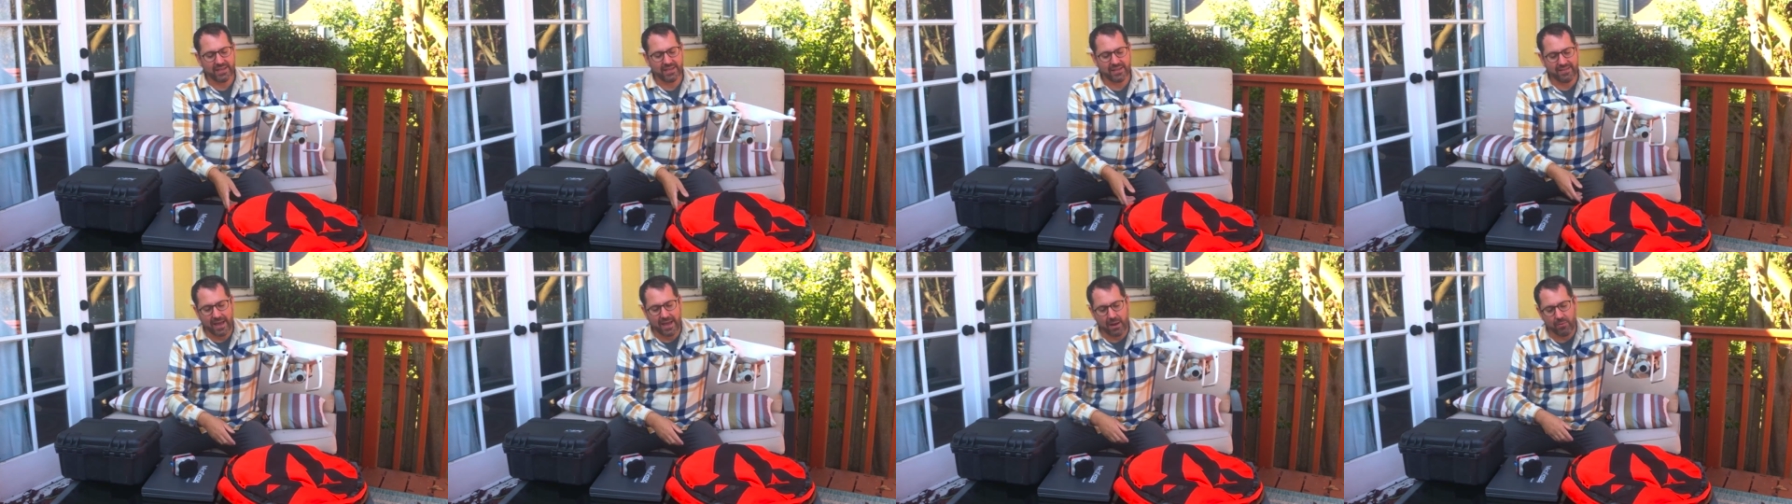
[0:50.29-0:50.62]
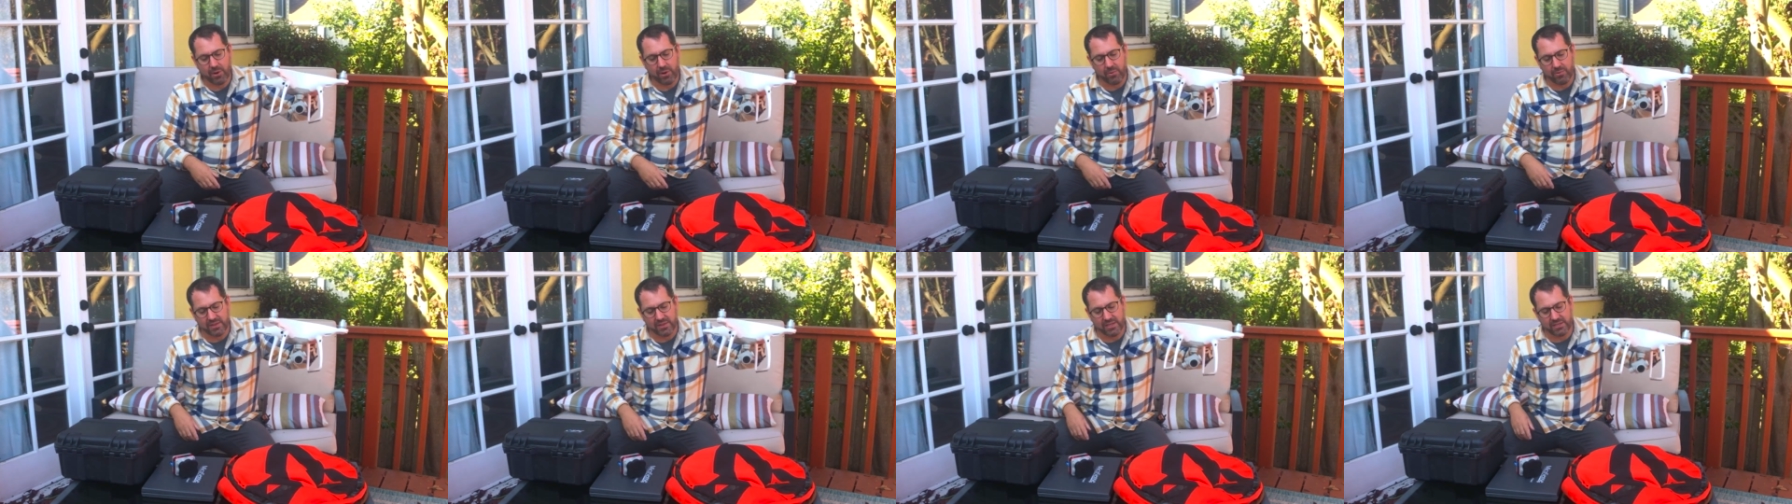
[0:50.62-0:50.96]
and that
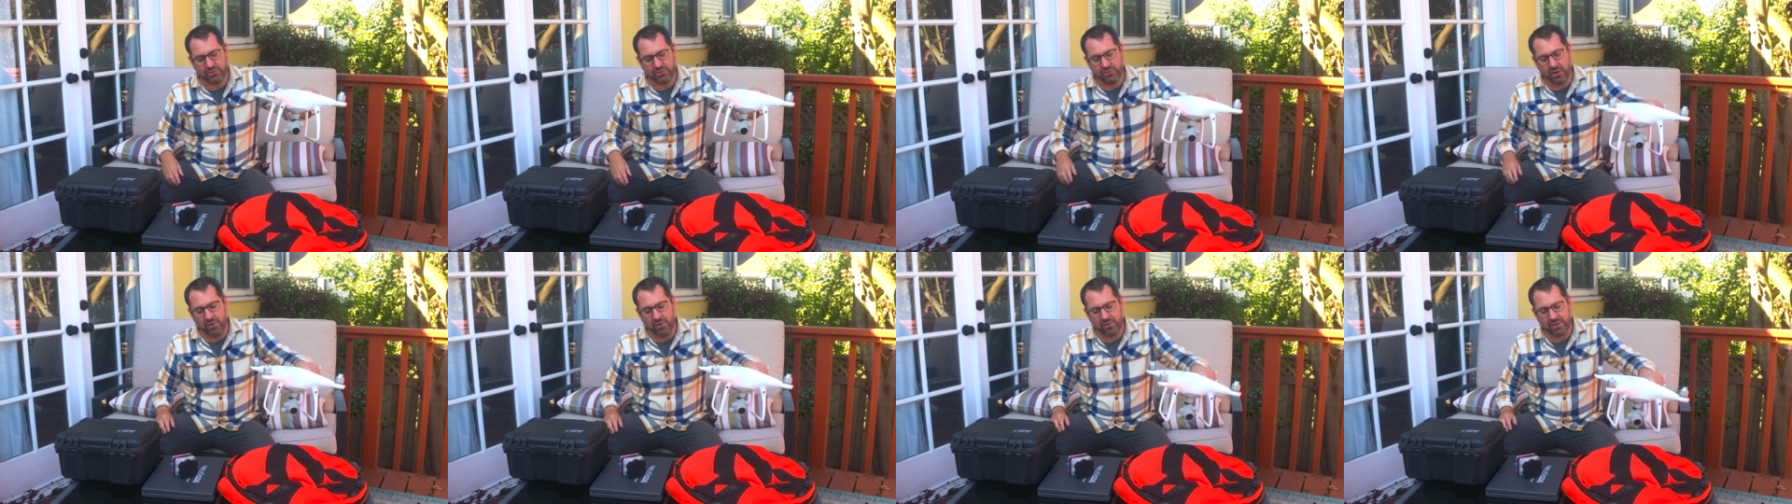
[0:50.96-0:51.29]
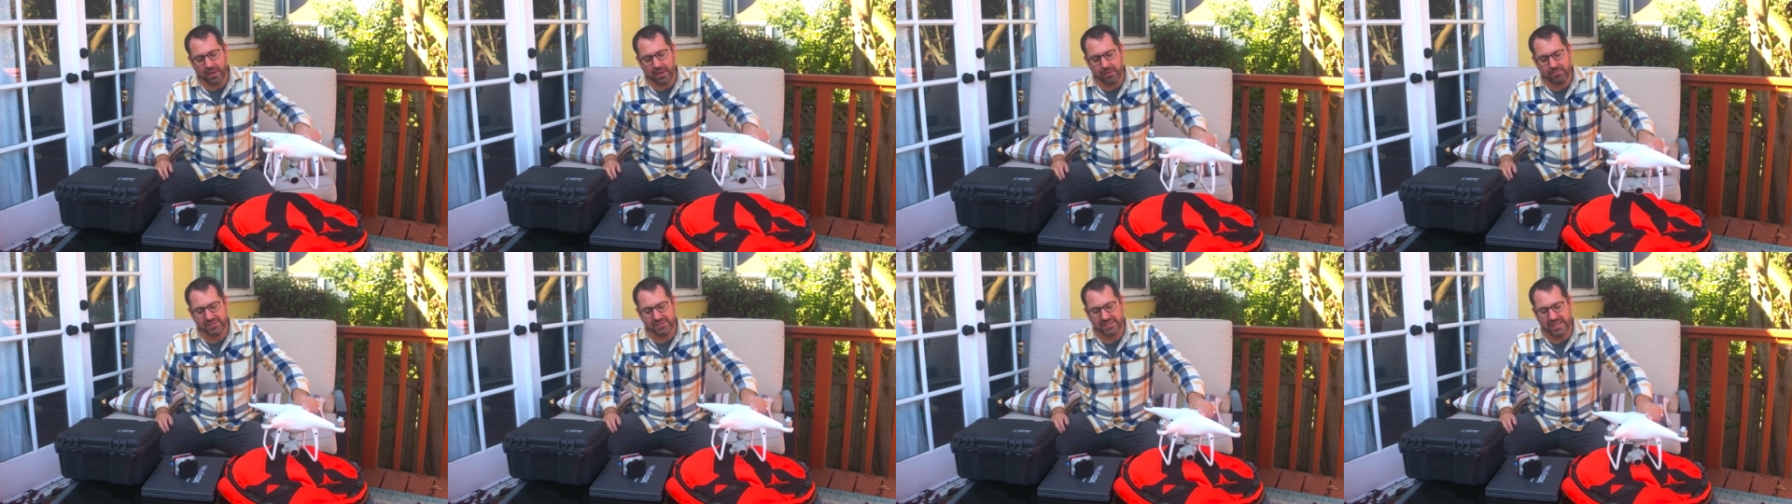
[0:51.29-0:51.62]
way when the drone
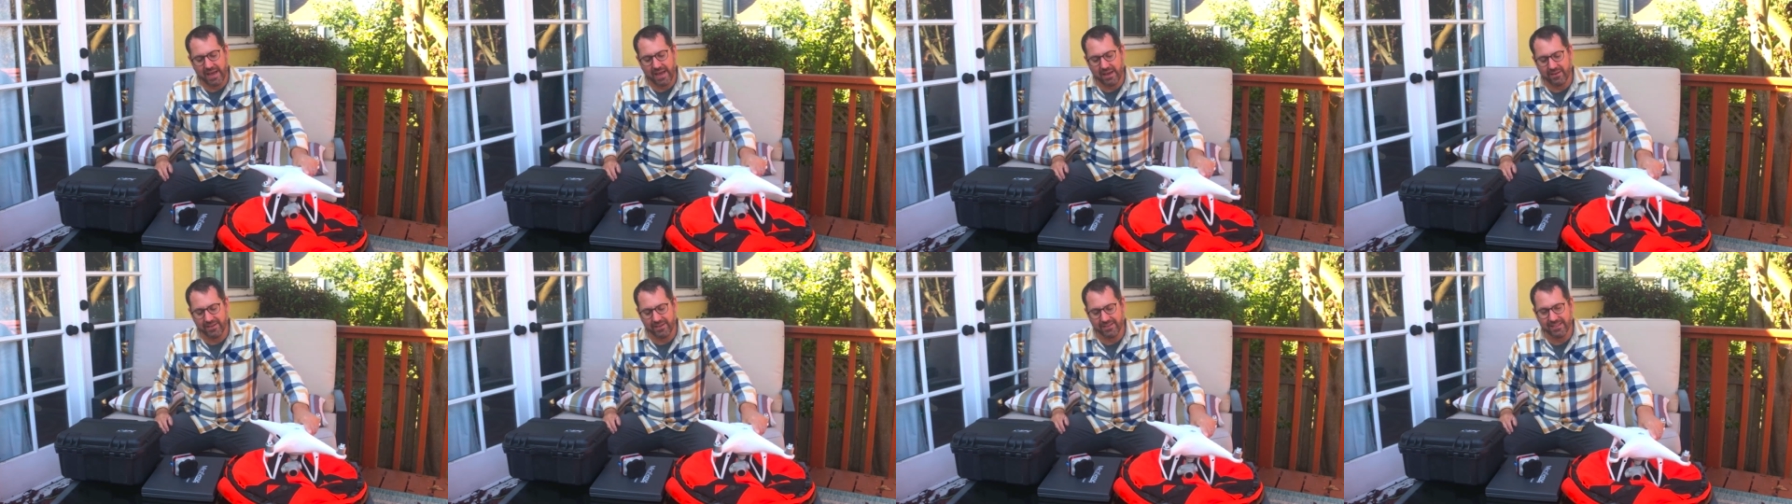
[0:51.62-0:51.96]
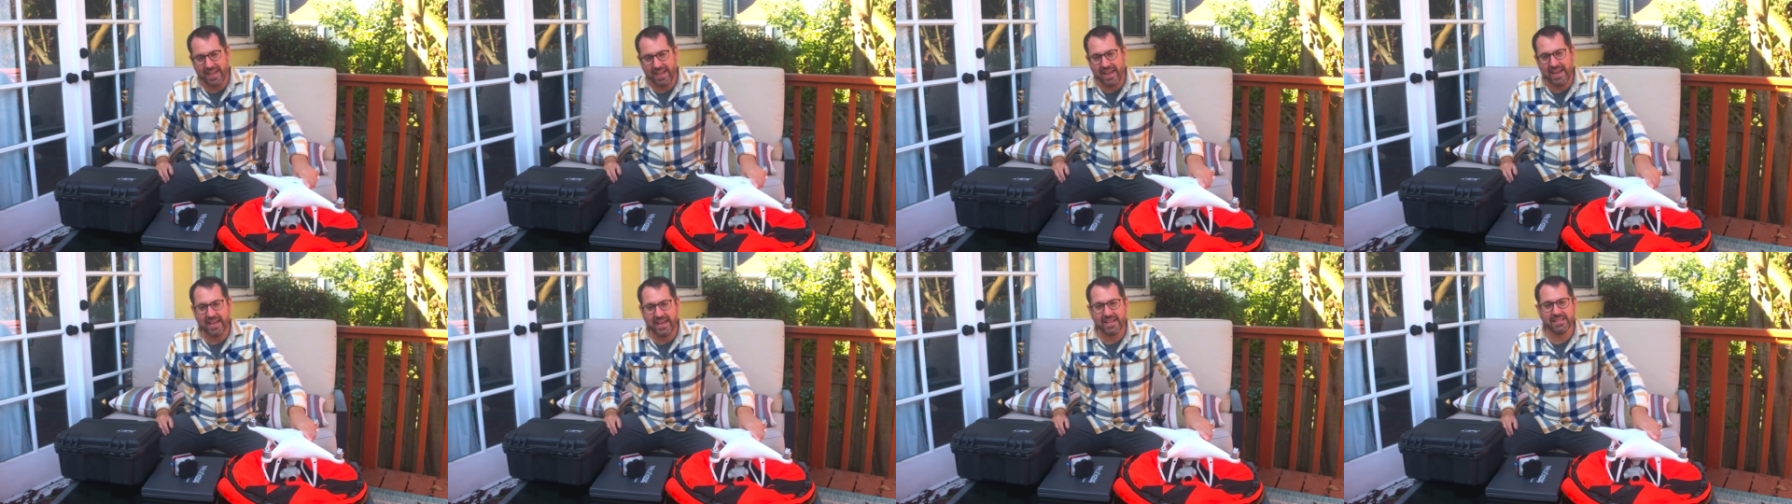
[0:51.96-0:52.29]
comes down and
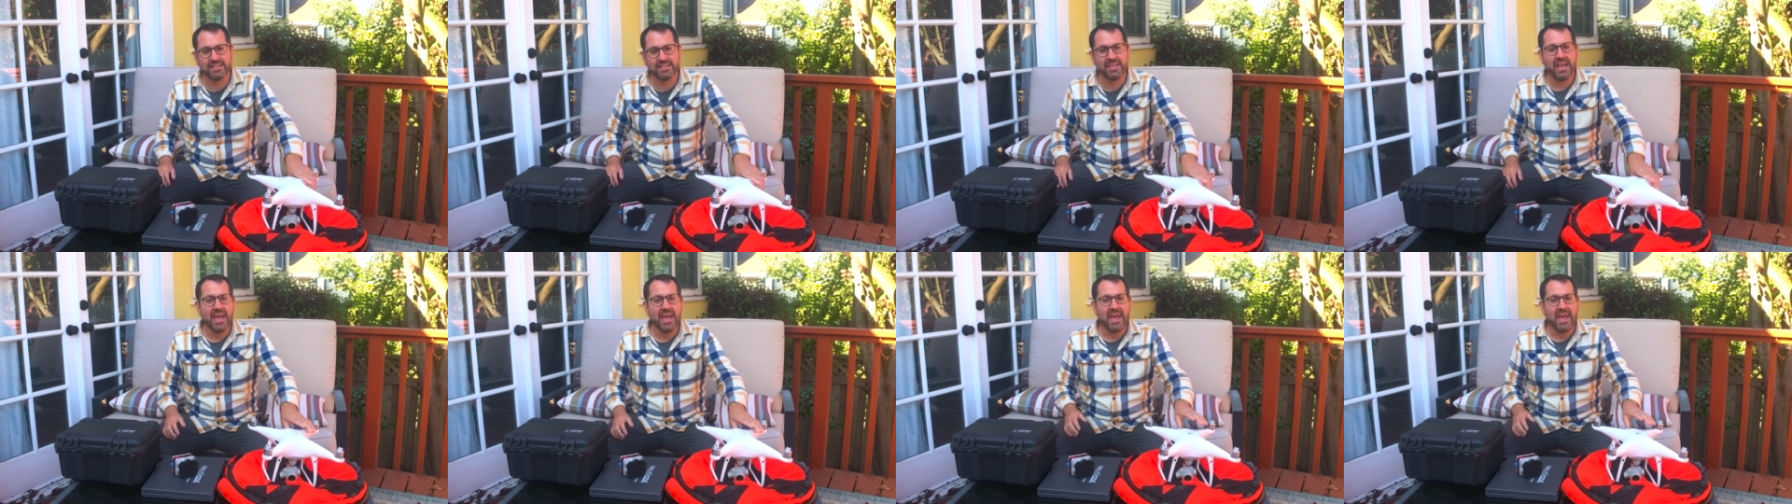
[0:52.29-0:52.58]
lands,